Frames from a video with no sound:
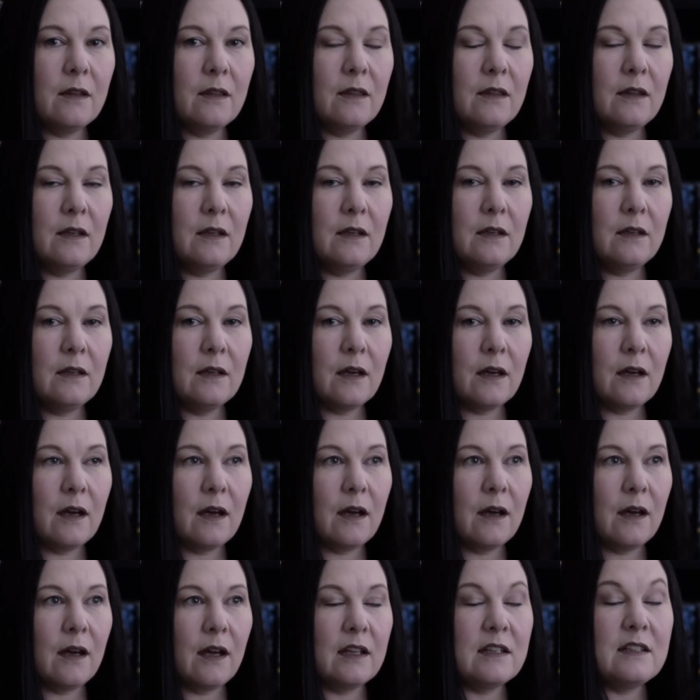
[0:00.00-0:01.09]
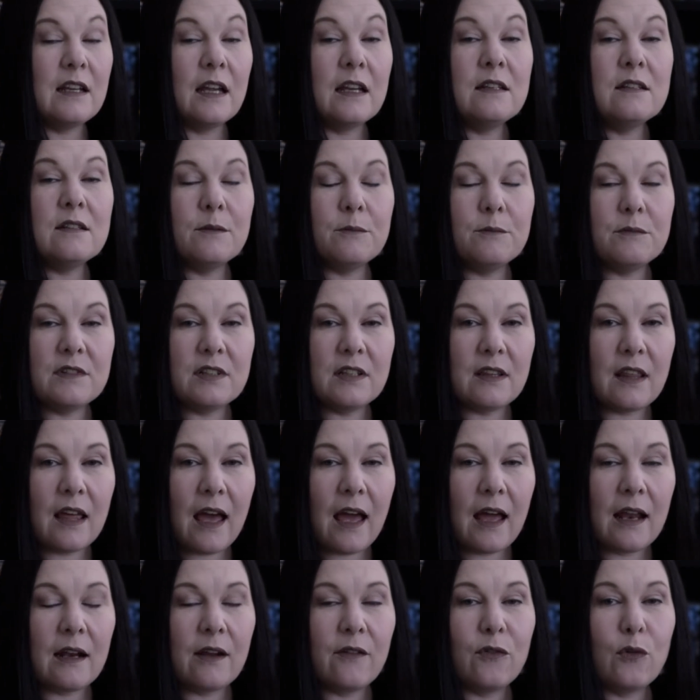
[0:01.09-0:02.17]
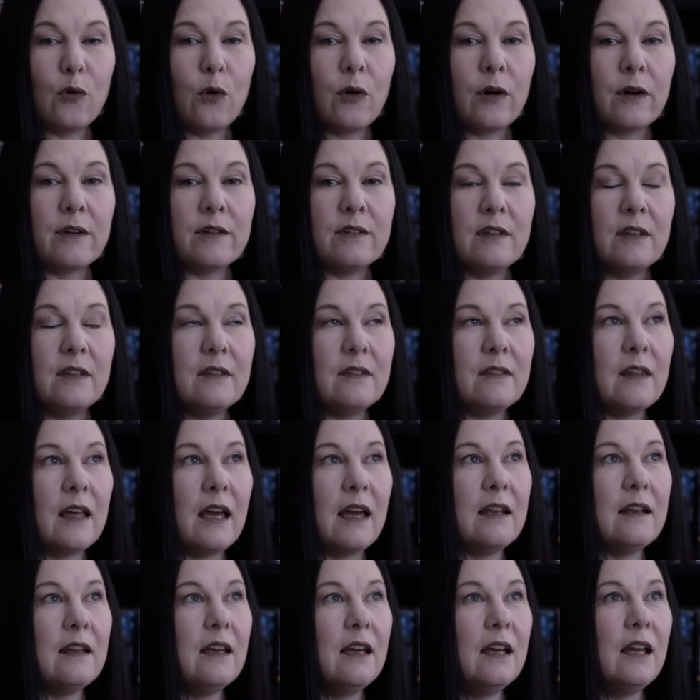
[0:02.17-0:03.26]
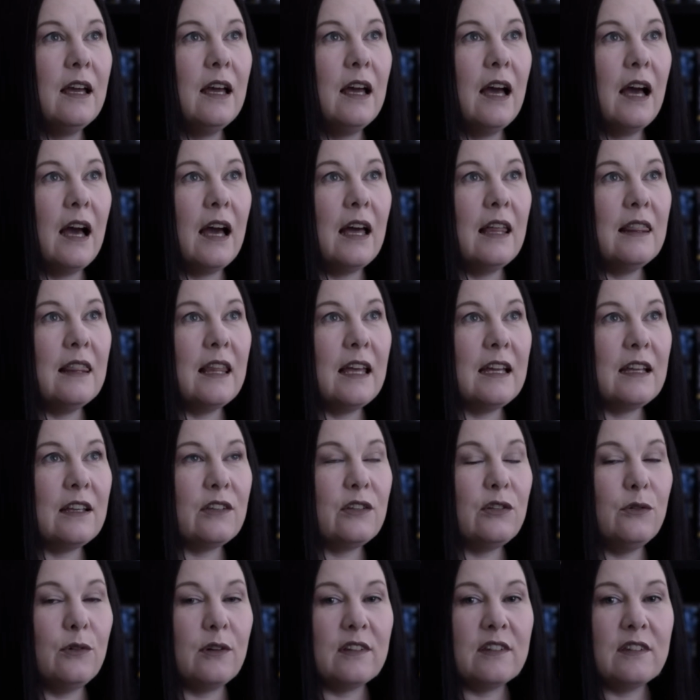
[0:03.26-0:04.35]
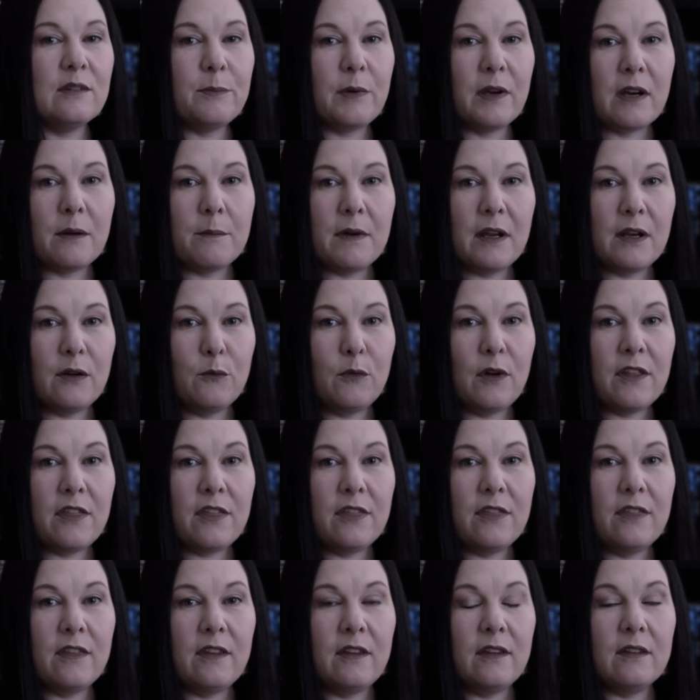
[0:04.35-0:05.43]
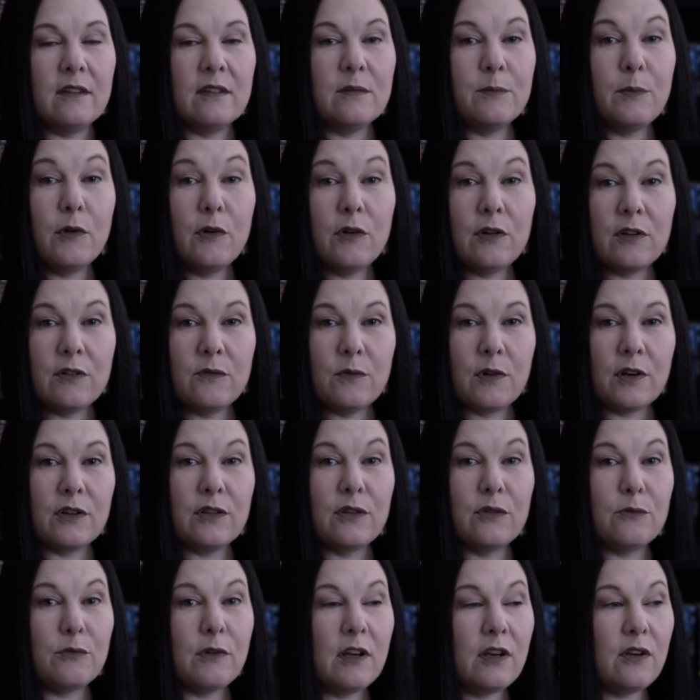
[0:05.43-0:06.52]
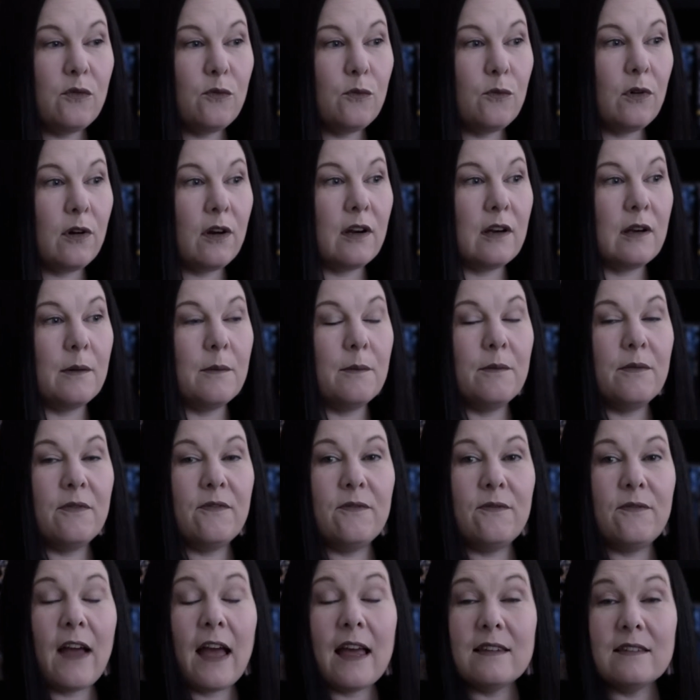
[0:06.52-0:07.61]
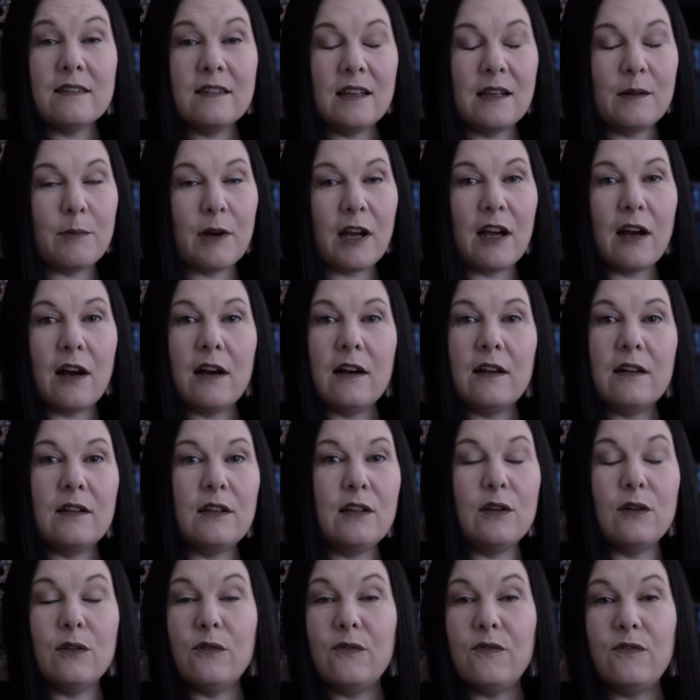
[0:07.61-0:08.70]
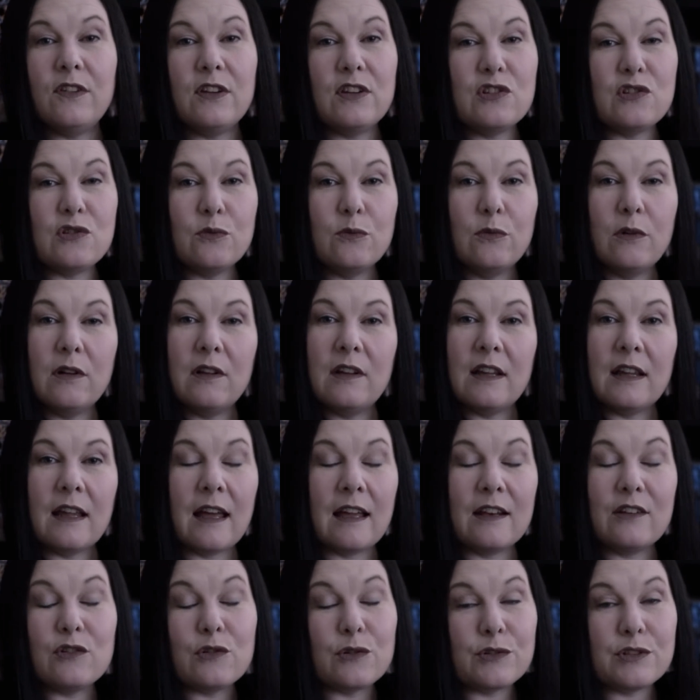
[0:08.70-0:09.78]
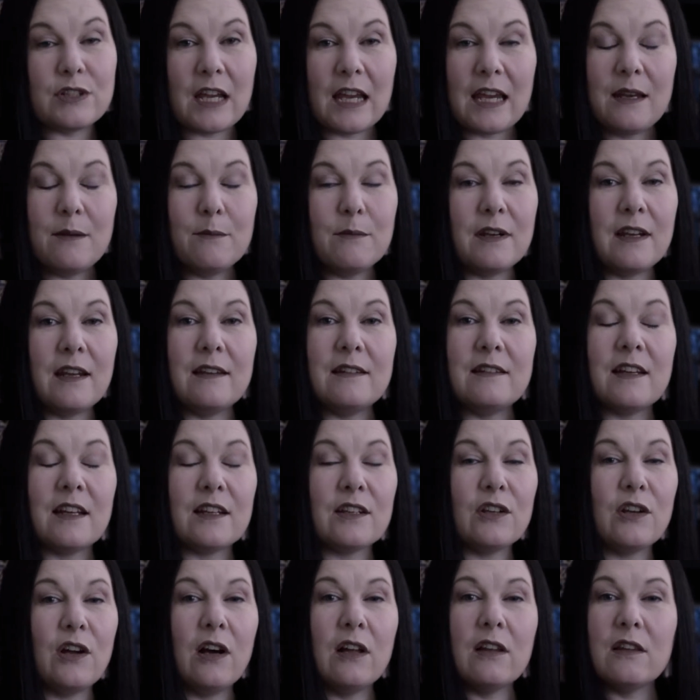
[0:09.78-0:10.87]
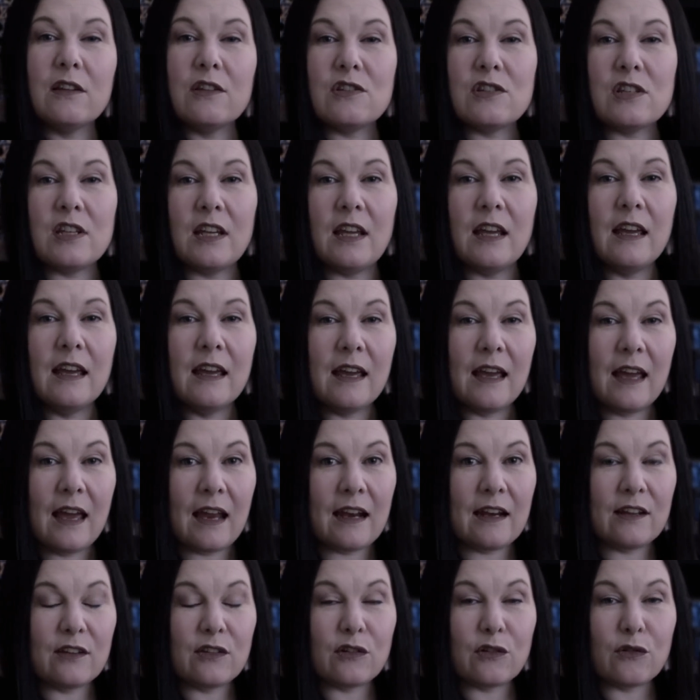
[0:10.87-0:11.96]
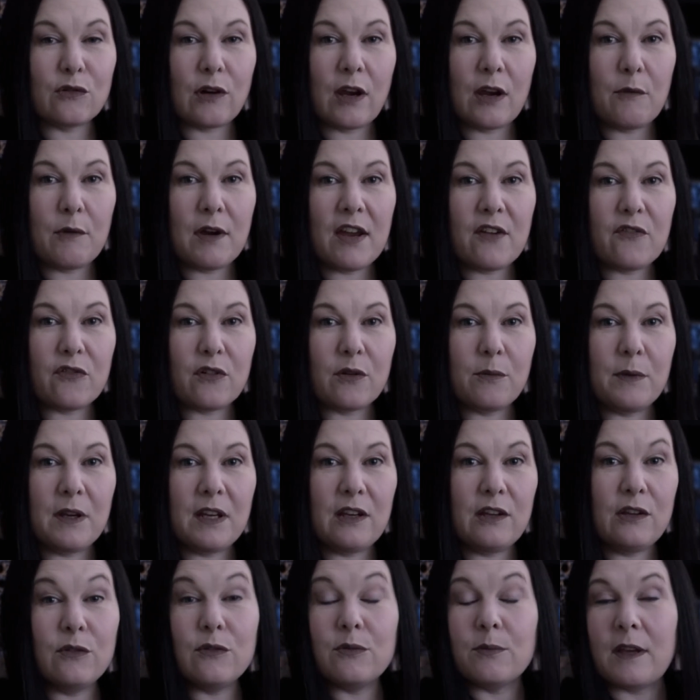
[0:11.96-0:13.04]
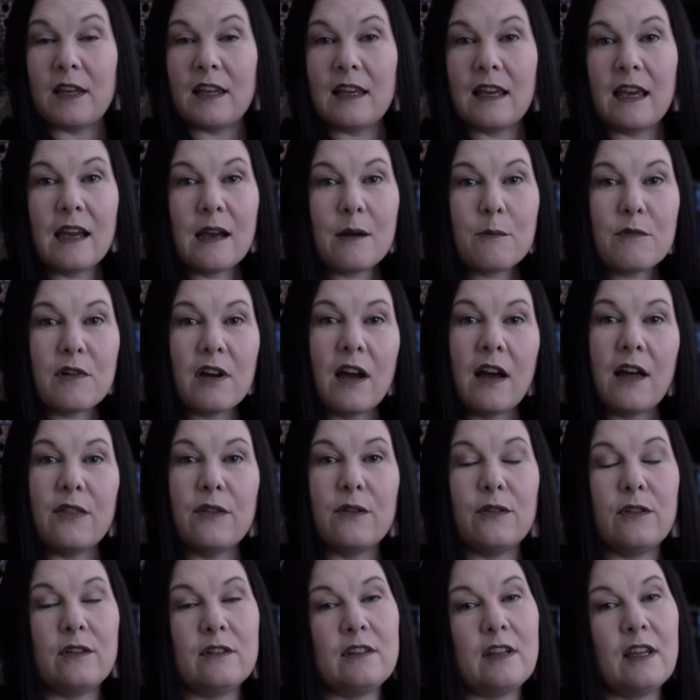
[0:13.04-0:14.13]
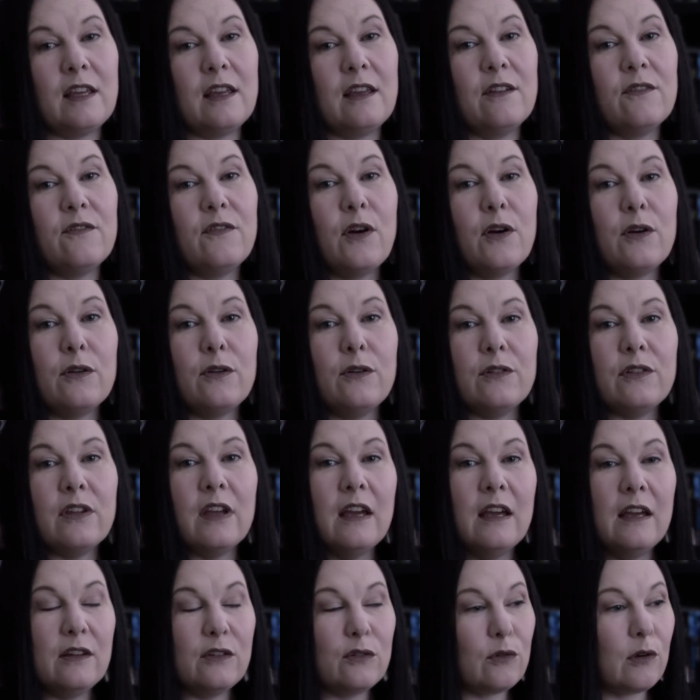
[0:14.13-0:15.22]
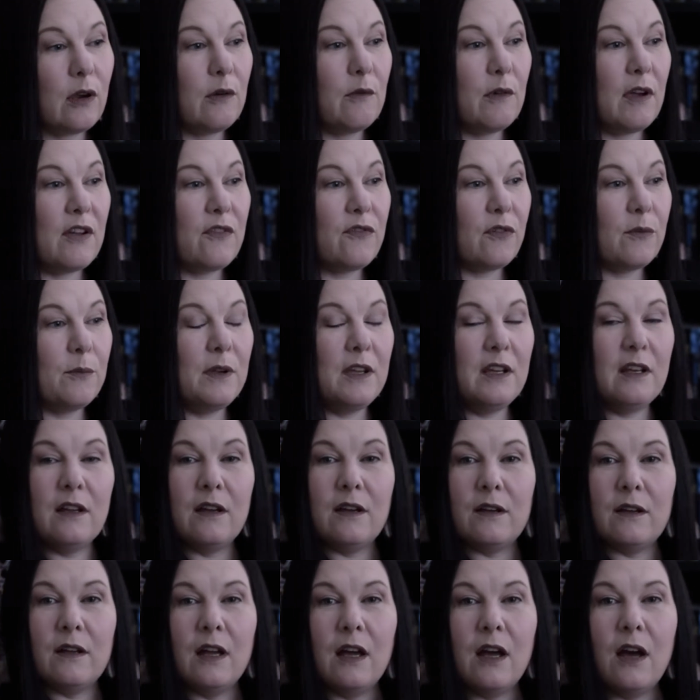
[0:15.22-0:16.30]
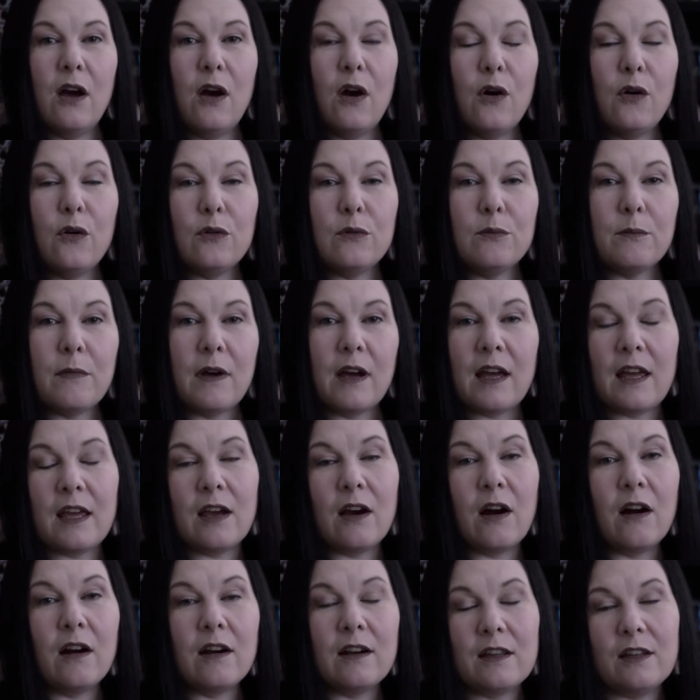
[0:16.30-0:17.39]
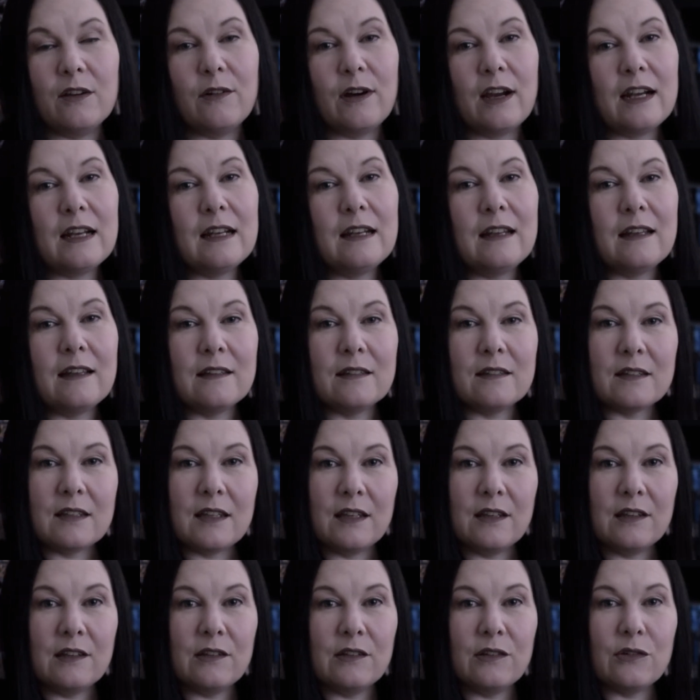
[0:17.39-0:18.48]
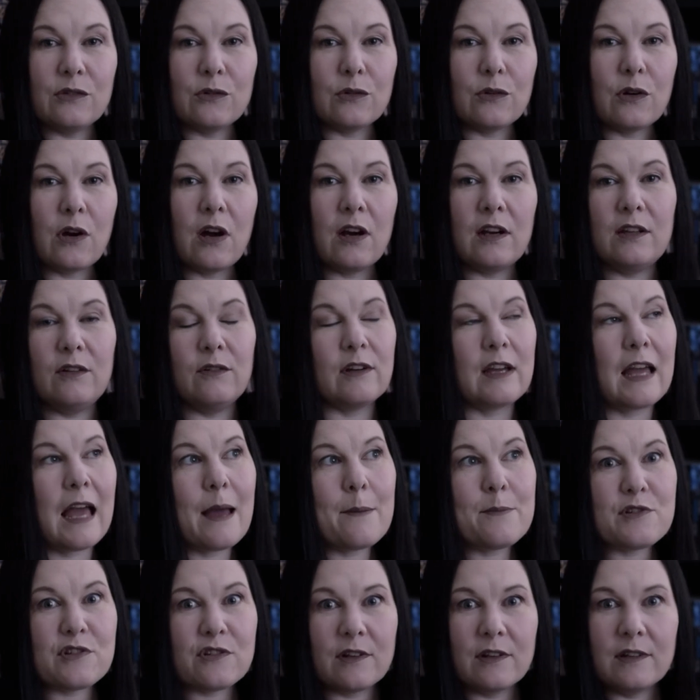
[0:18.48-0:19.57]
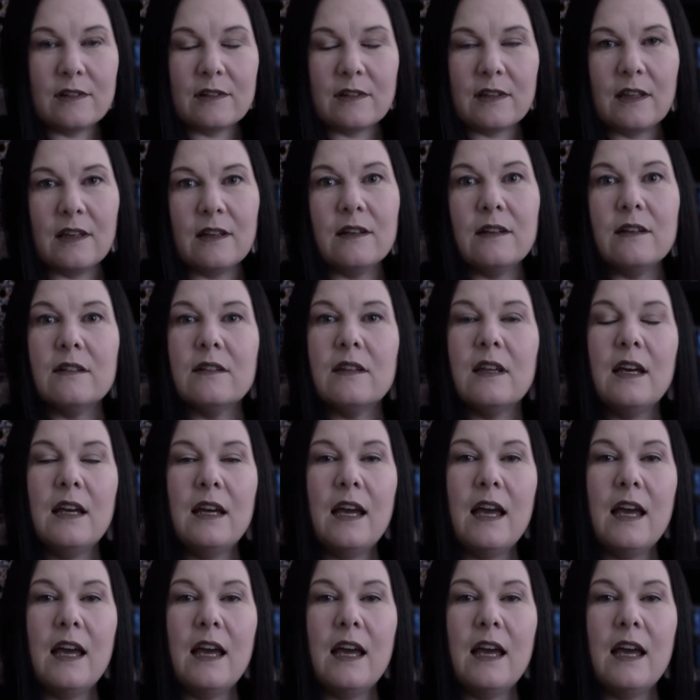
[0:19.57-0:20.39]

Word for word: The uh, addendum to that, of course, is that I like to experiment with the spoken word, the written word. I'm fascinated by audio, visual, entertainment, and technology. And it's a great way for me to use my camera other than taking photos. It's a great way for me to hone my audio editing skills or audio capturing skills.